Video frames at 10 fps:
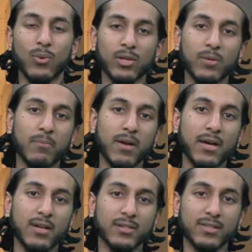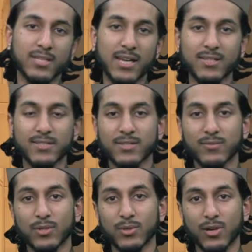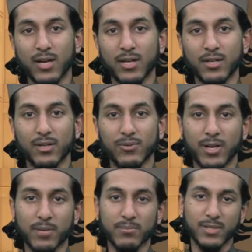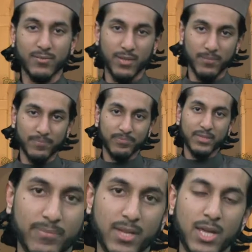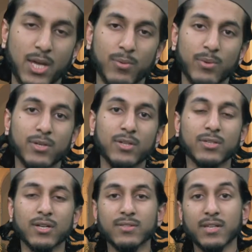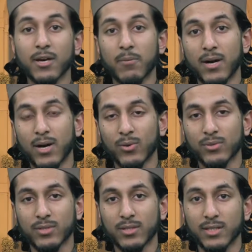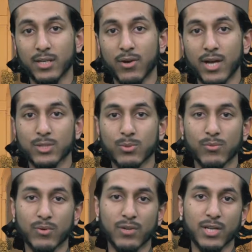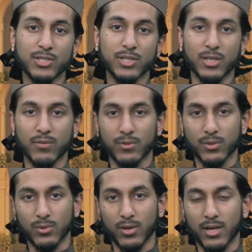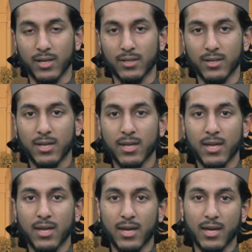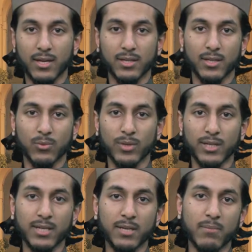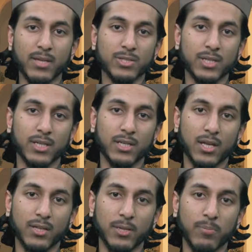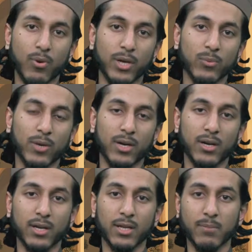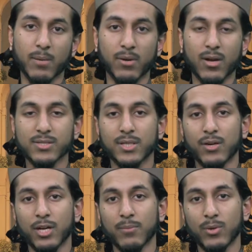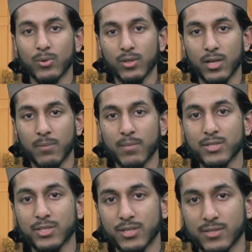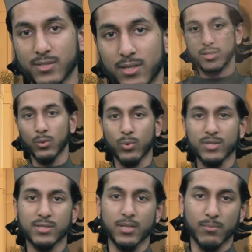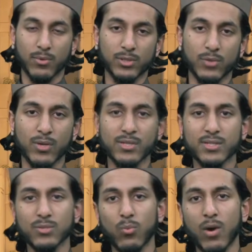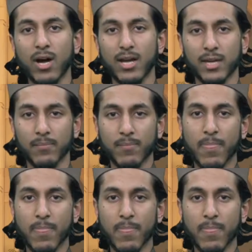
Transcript: Welcome back on the Sciences of the Quran on Raham TV. We were discussing about the gradual revelation of the Quran, and we did mention the point where Imam Razi rahimahullah mentions the wisdom or the reasons why